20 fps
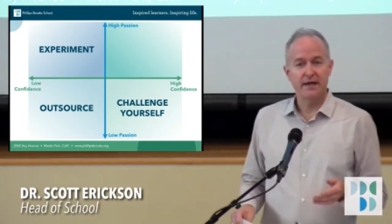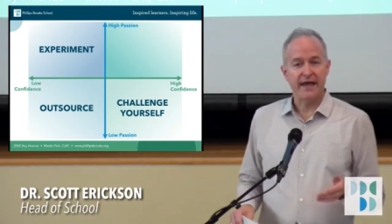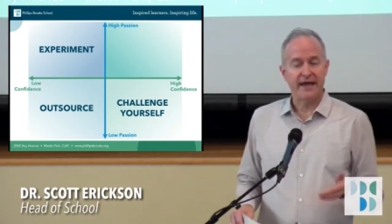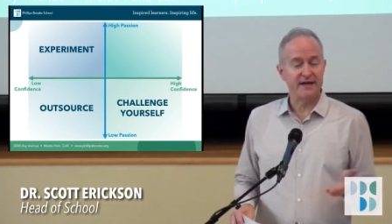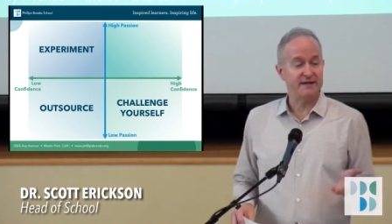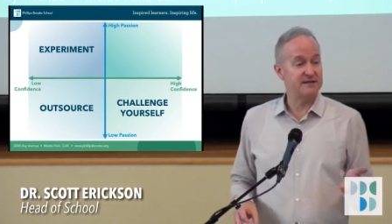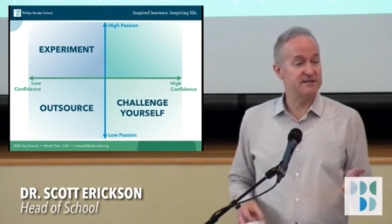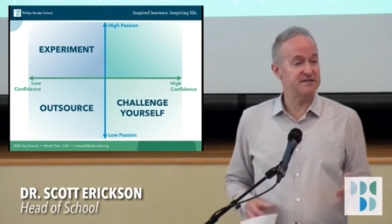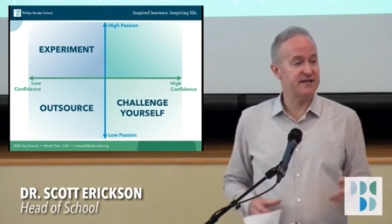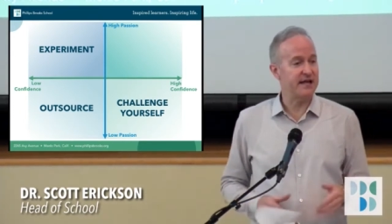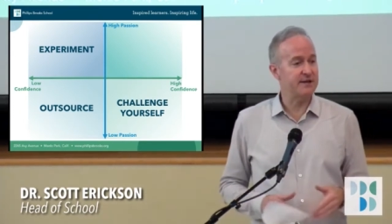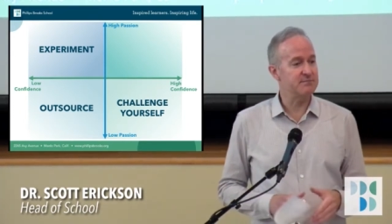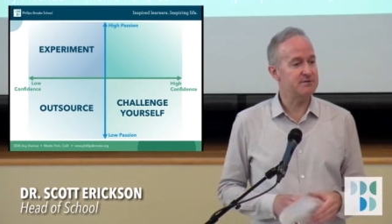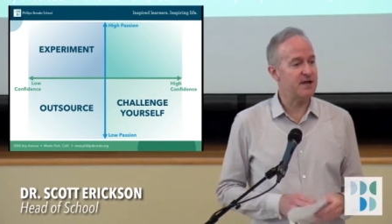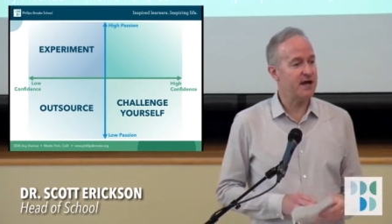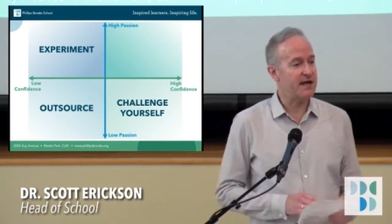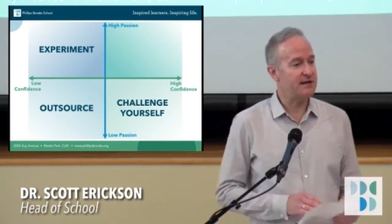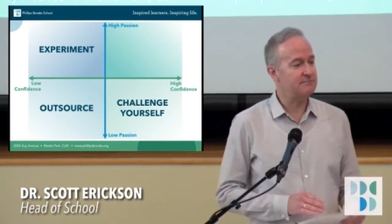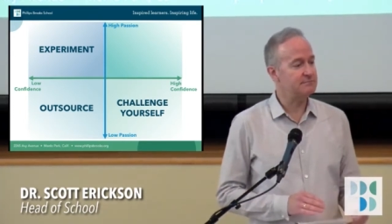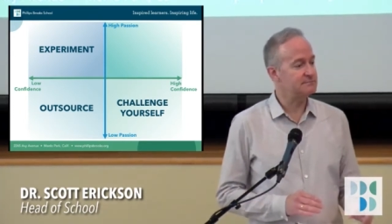and at the same
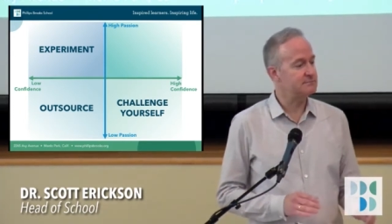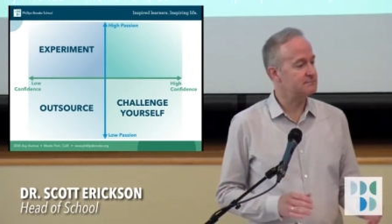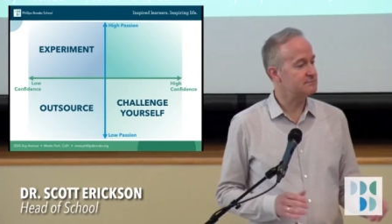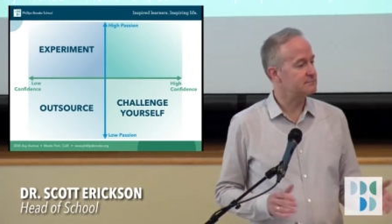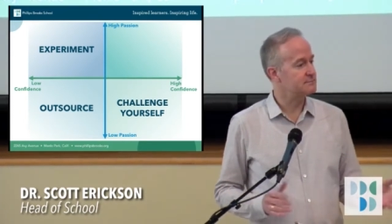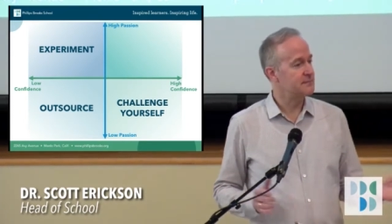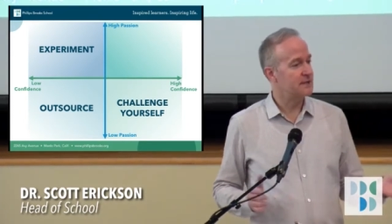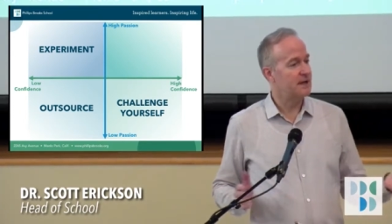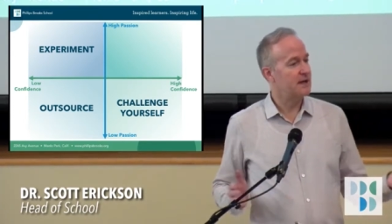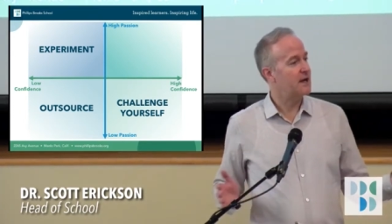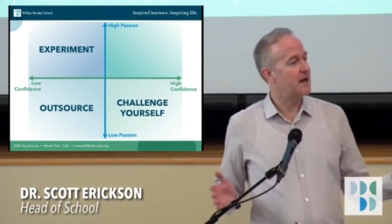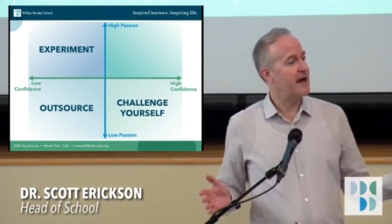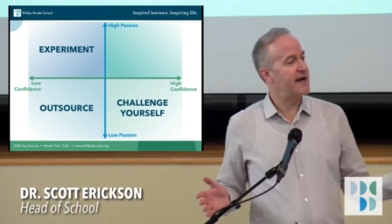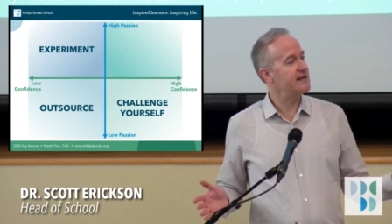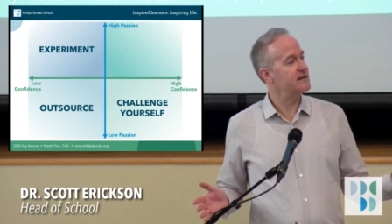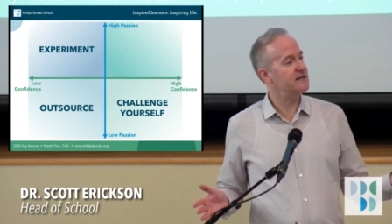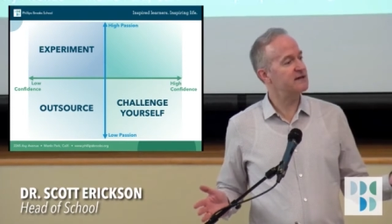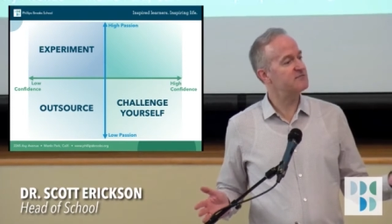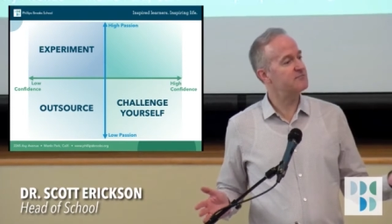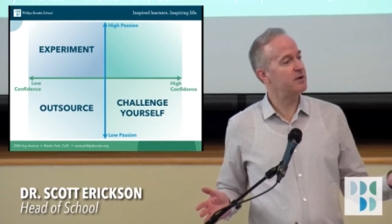time,
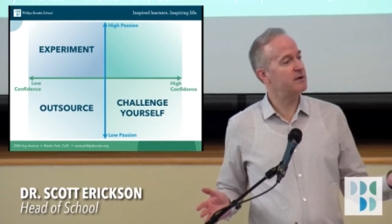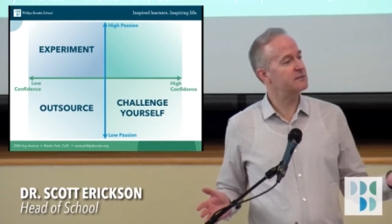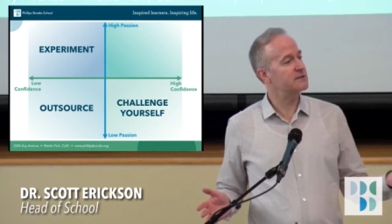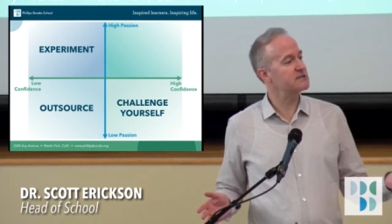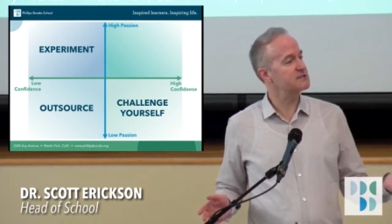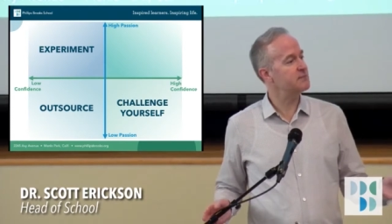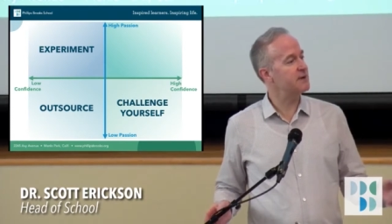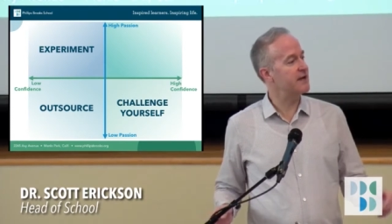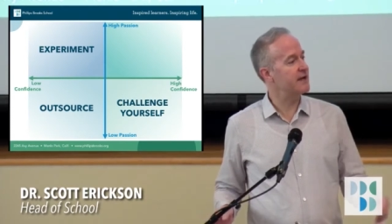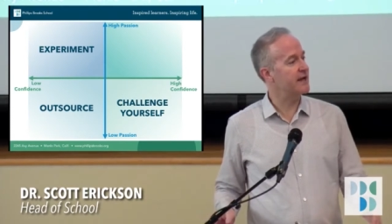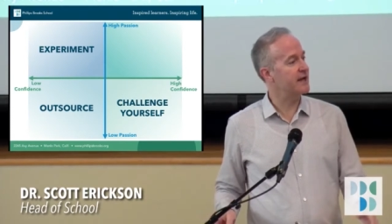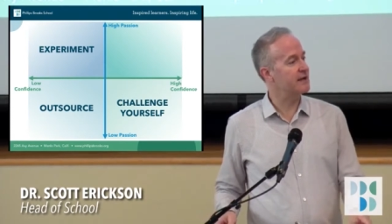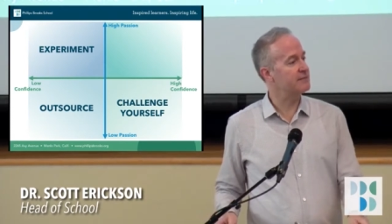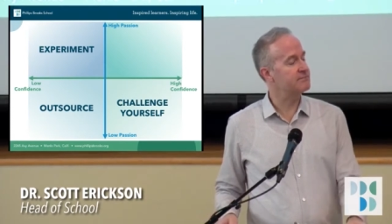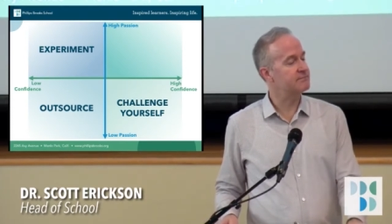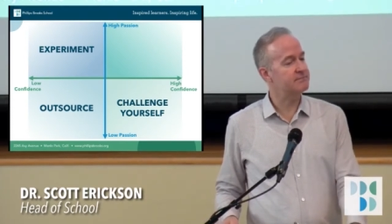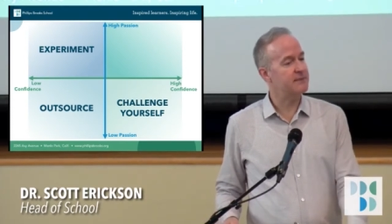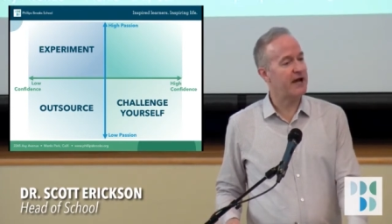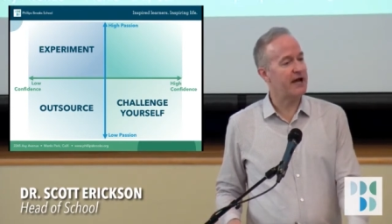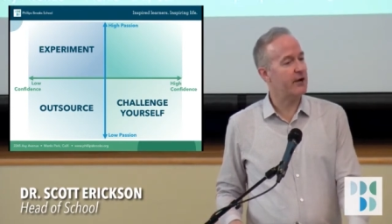I love public speaking.
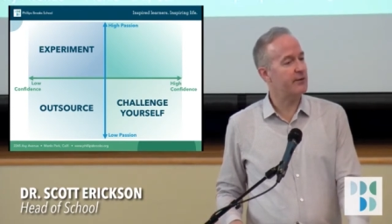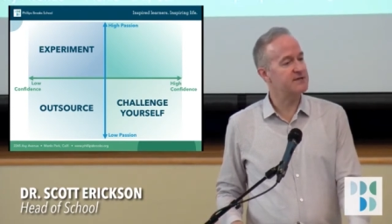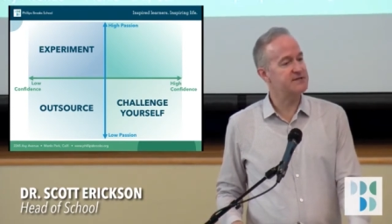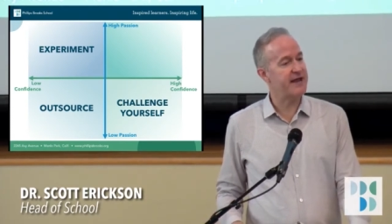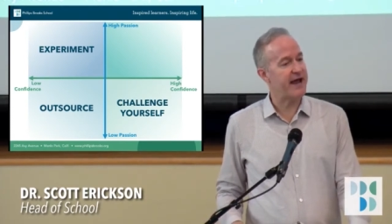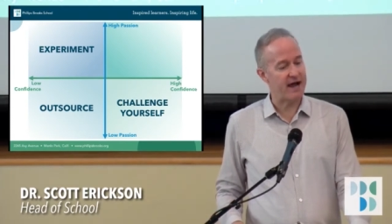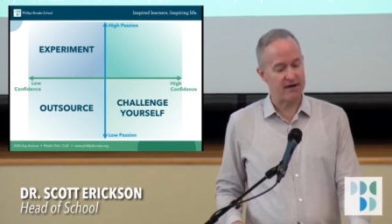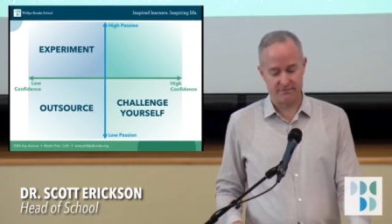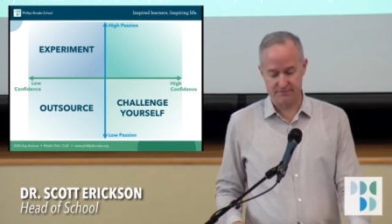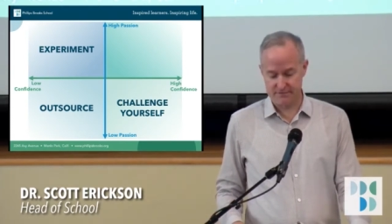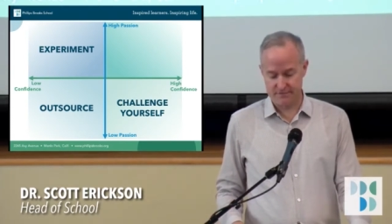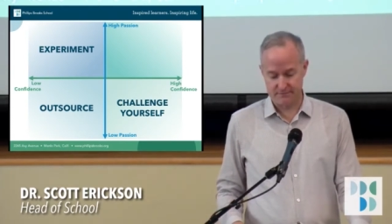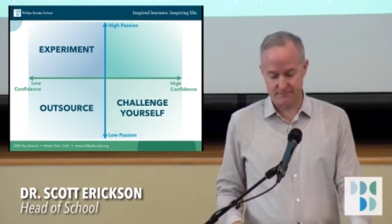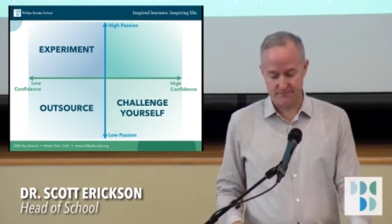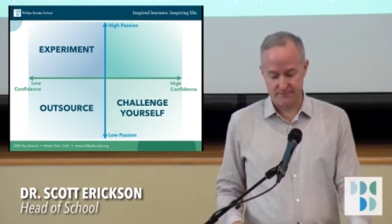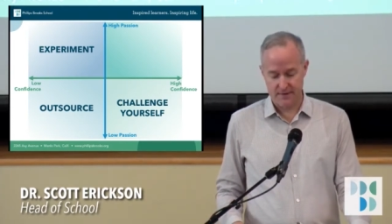I always have.